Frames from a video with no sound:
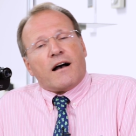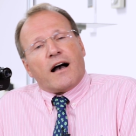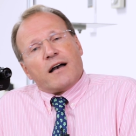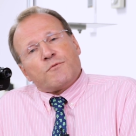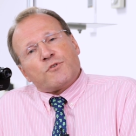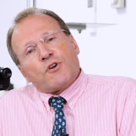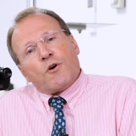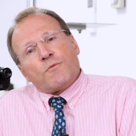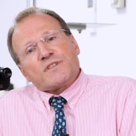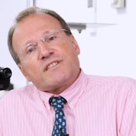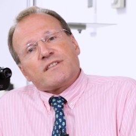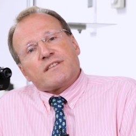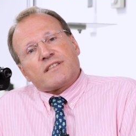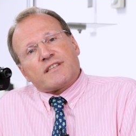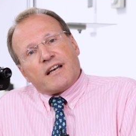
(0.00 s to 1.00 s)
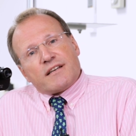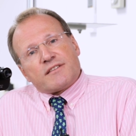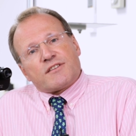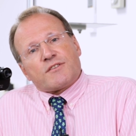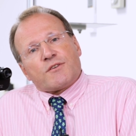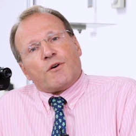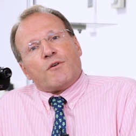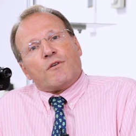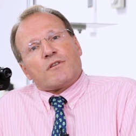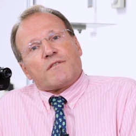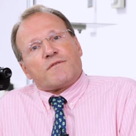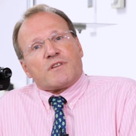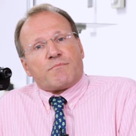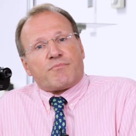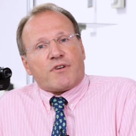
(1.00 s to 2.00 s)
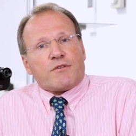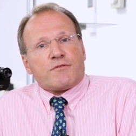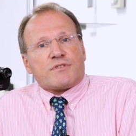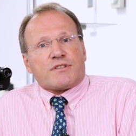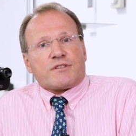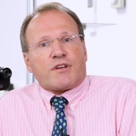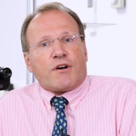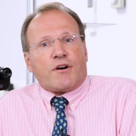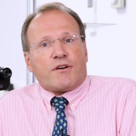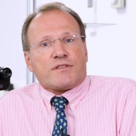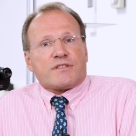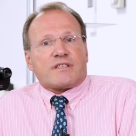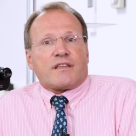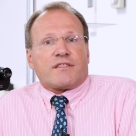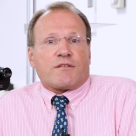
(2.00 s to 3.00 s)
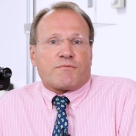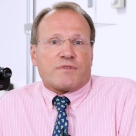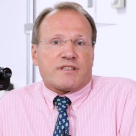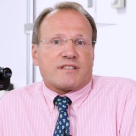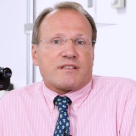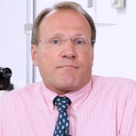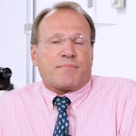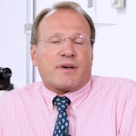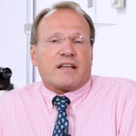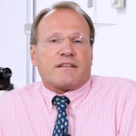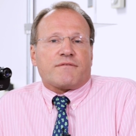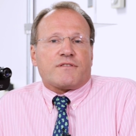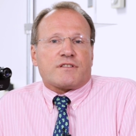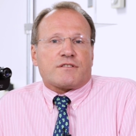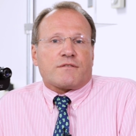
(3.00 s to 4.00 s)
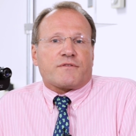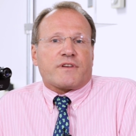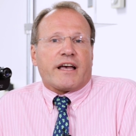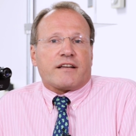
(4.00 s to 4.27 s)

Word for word: I would always discuss all of the pros and cons and the risks and benefits of